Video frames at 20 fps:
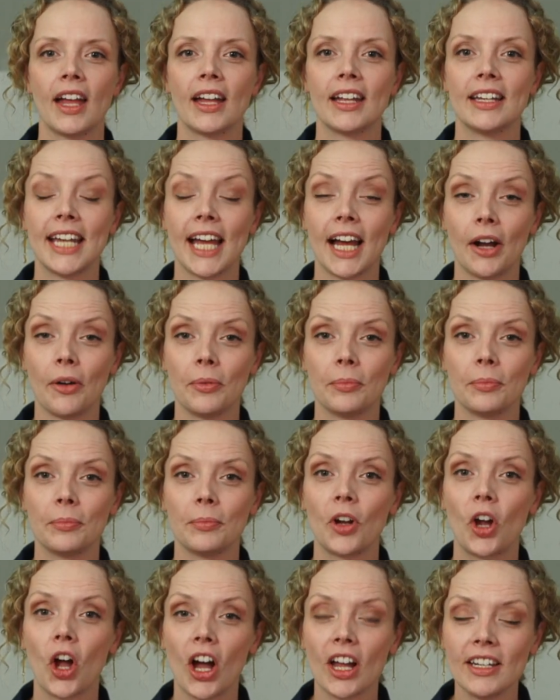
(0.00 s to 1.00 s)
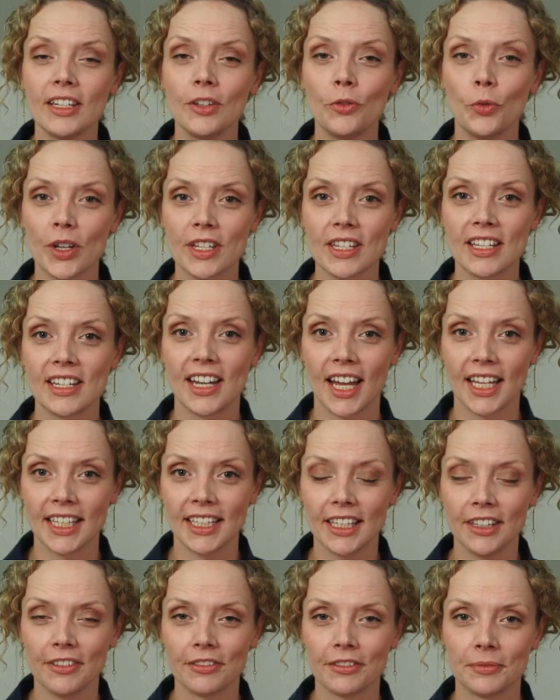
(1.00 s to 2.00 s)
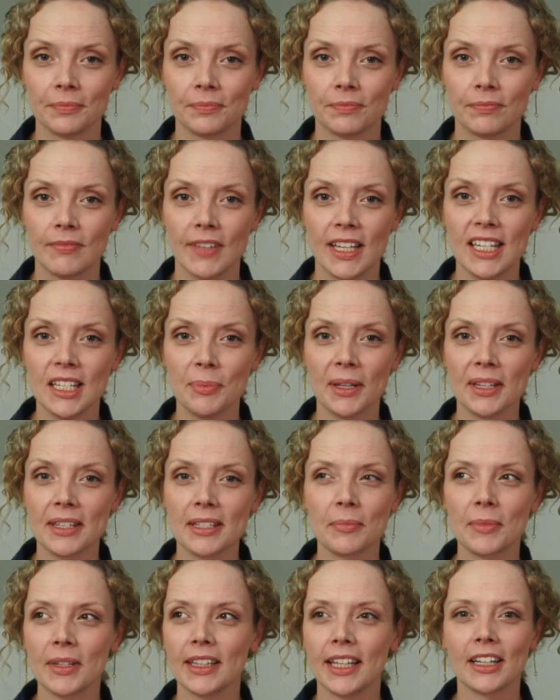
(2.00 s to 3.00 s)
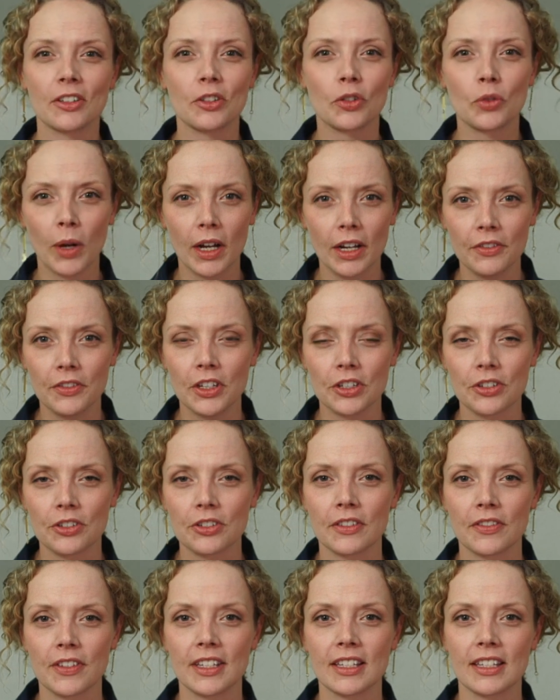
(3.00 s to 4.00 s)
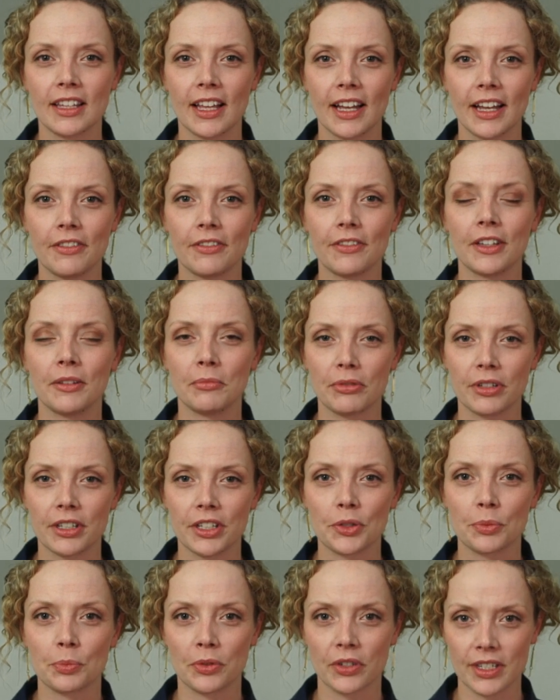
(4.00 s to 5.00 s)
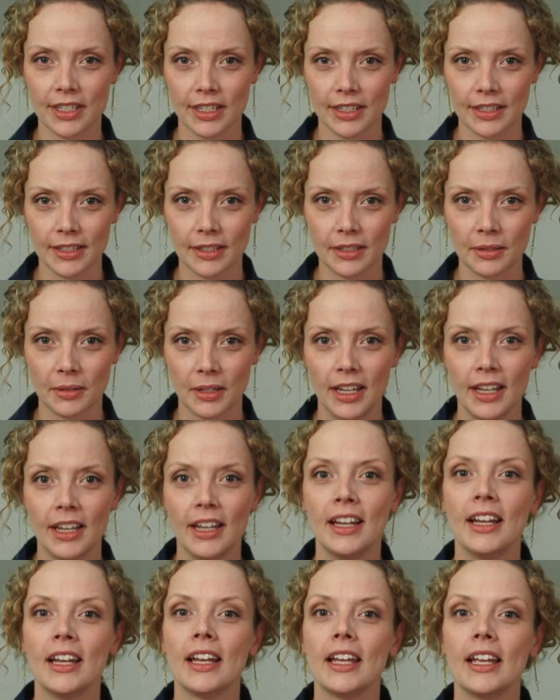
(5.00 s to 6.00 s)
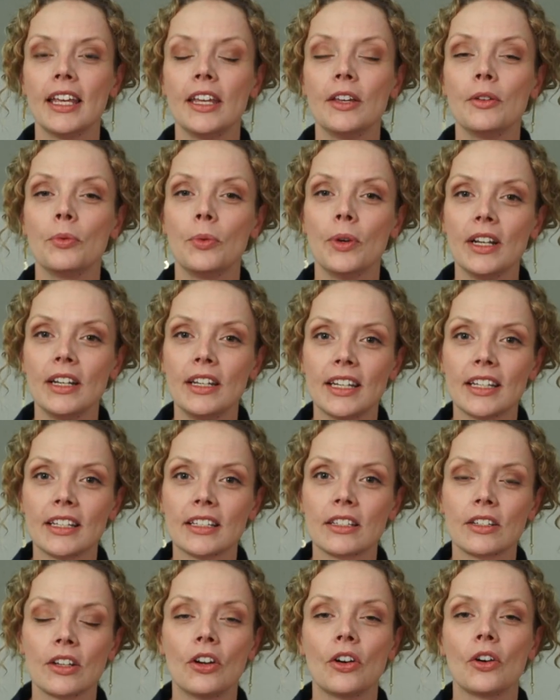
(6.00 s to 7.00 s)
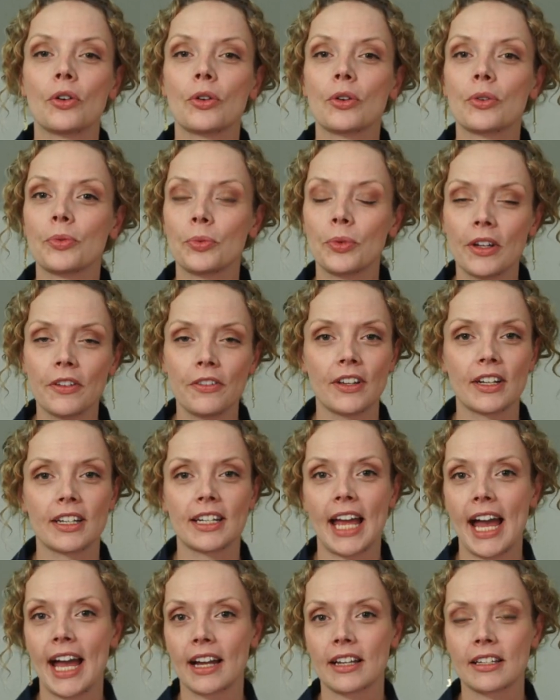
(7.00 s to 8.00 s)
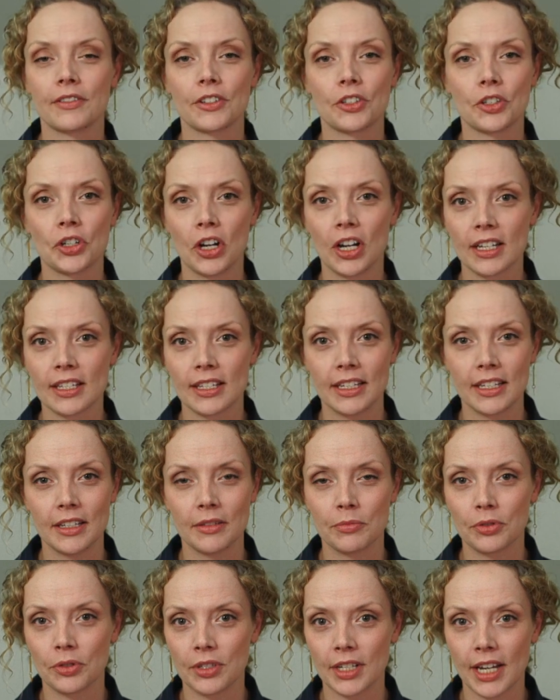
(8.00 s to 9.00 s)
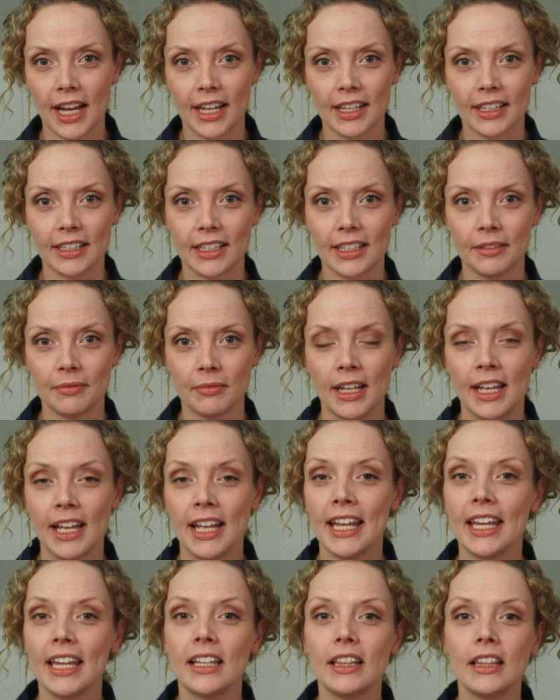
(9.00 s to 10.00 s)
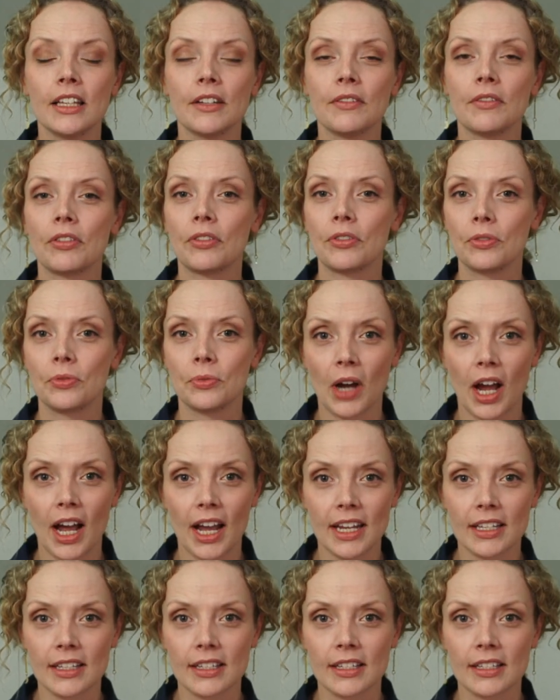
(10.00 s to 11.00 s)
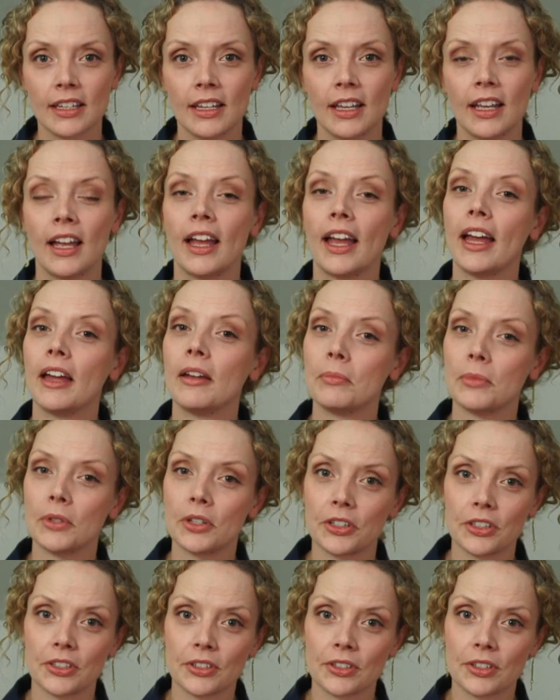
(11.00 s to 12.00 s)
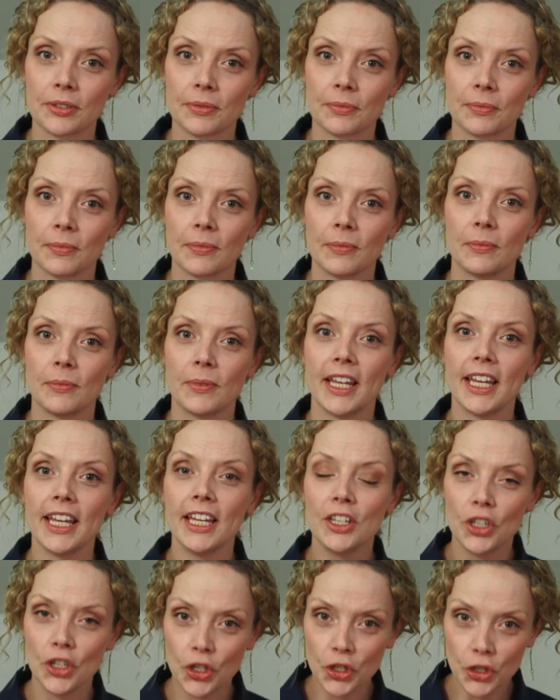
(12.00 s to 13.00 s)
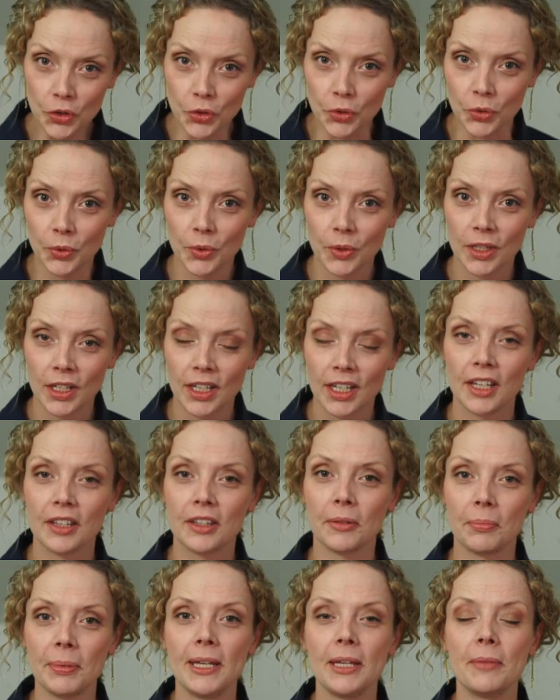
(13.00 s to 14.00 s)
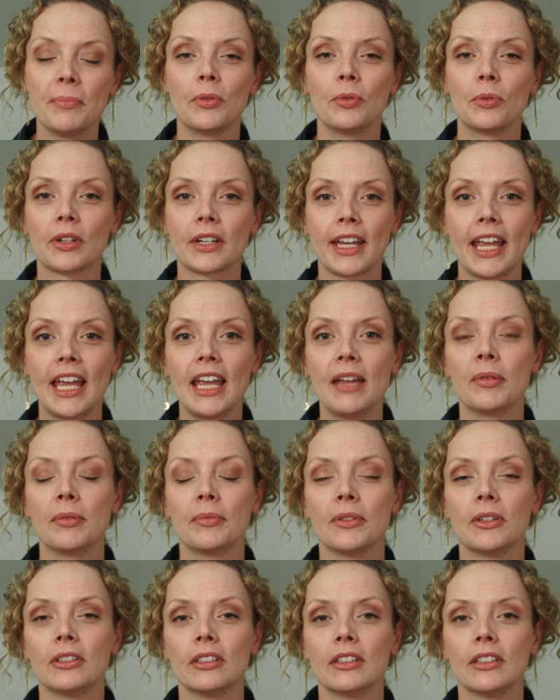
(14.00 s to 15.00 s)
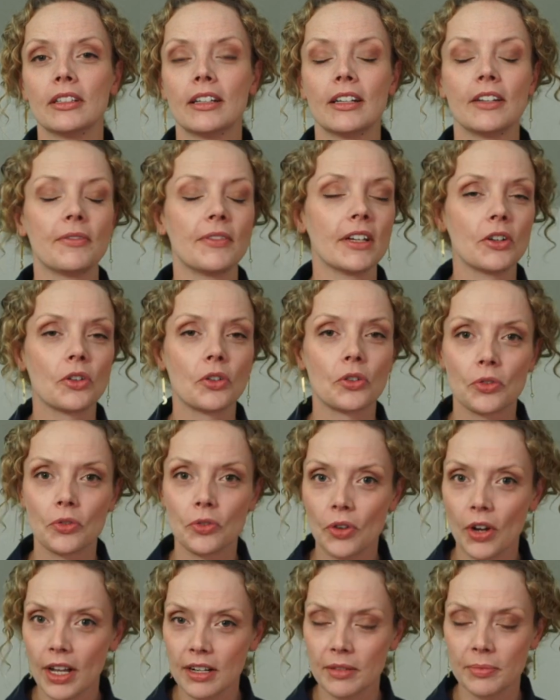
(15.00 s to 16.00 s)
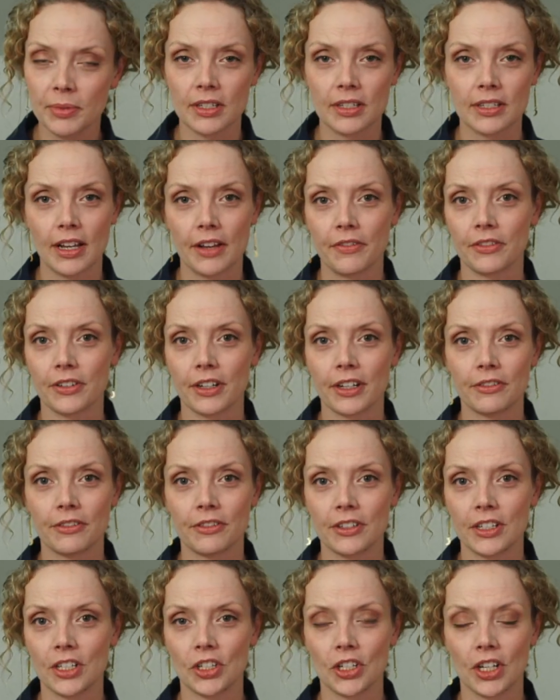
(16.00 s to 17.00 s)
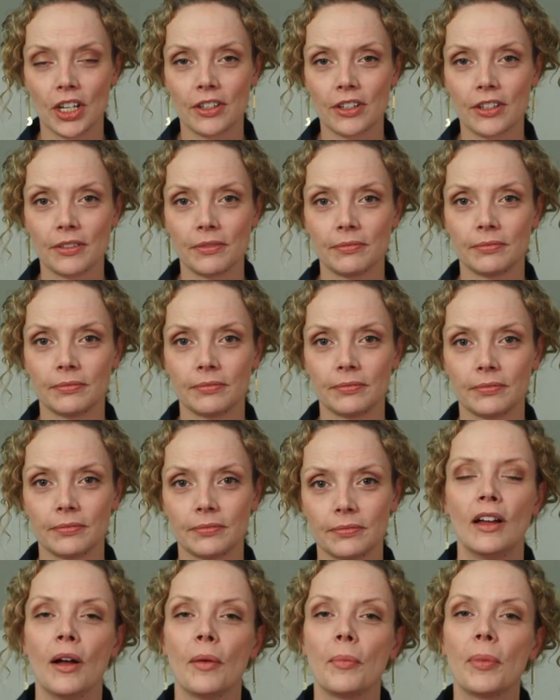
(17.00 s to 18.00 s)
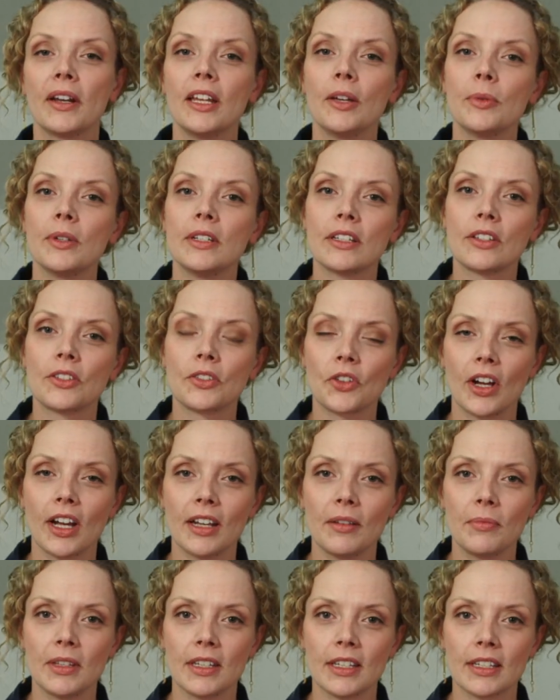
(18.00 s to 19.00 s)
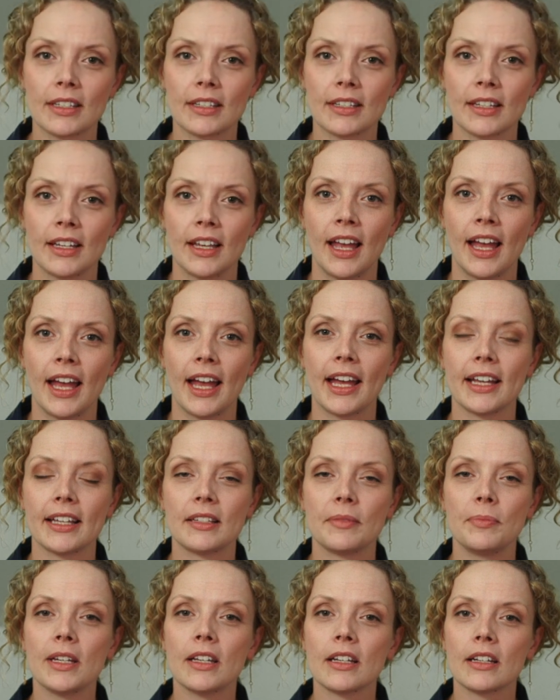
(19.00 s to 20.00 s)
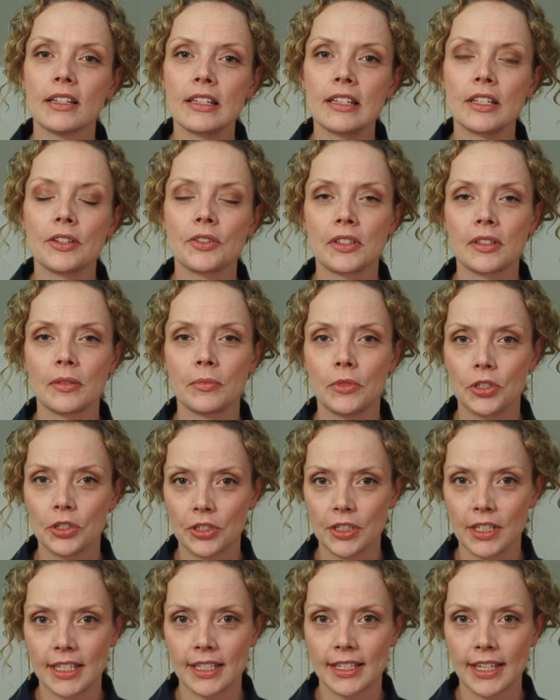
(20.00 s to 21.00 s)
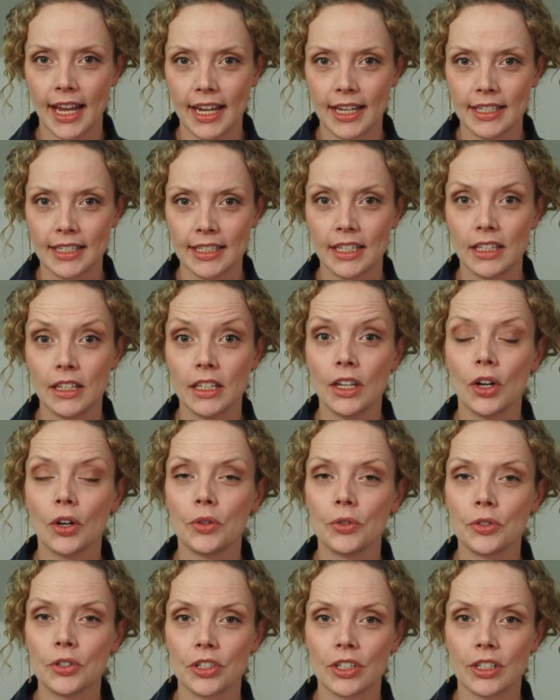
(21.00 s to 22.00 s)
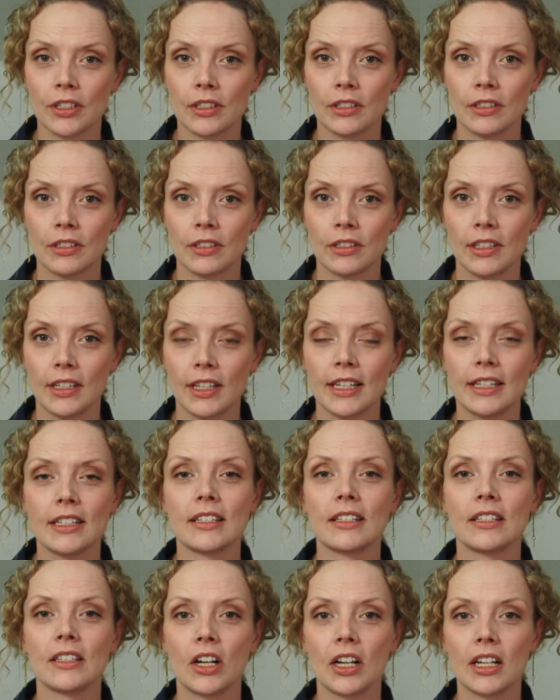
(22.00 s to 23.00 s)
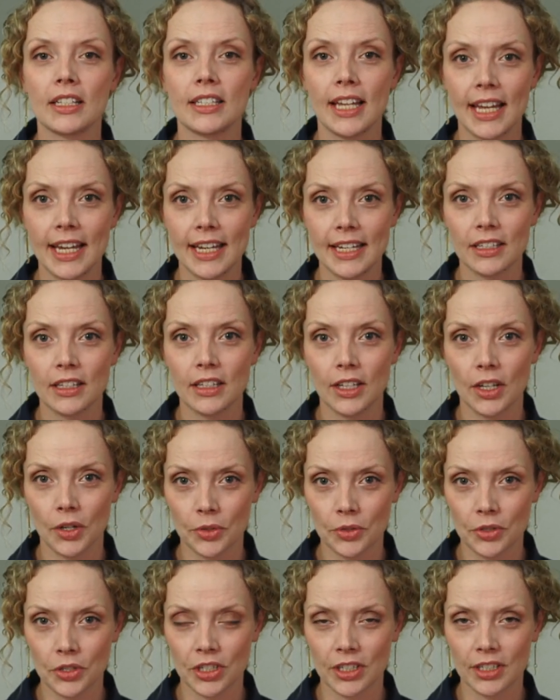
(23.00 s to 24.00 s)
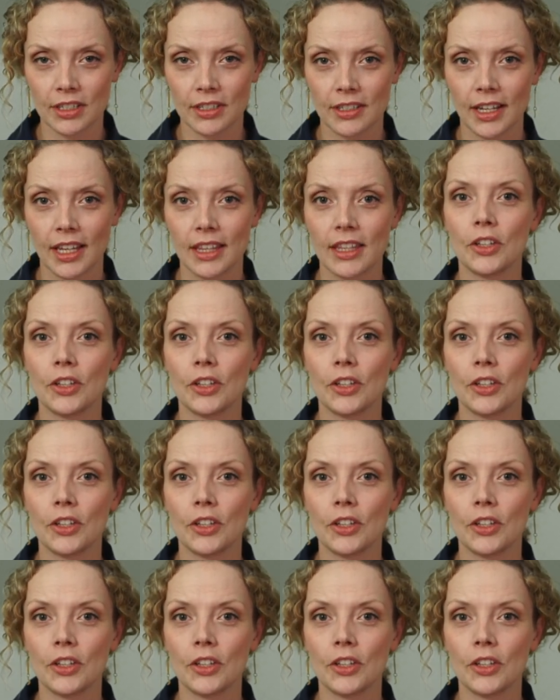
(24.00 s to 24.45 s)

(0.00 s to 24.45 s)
Now, Gandhi wasn't naive. He spent something like 12 years of his life in British prisons. He witnessed horrific acts of atrocity and brutality. He lived through riots and murders. He knew that people were capable of incredible suffering for each other. But he would describe this as, because there's some dirty sand in the ocean, it does not taint the ocean, and that